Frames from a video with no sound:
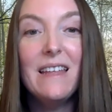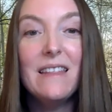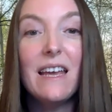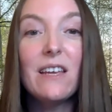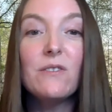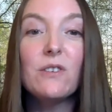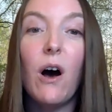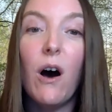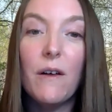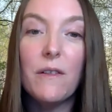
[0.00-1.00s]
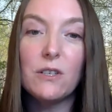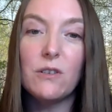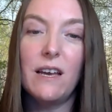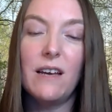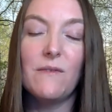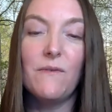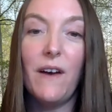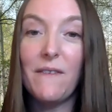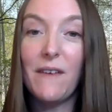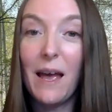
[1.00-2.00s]
Thank you to all the
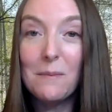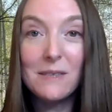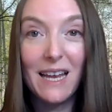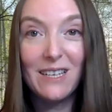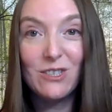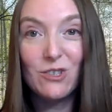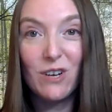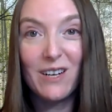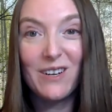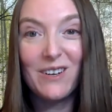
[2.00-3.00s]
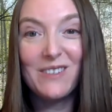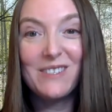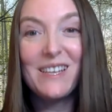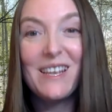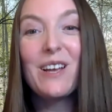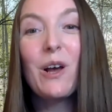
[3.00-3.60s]
2005 MSAT instructors,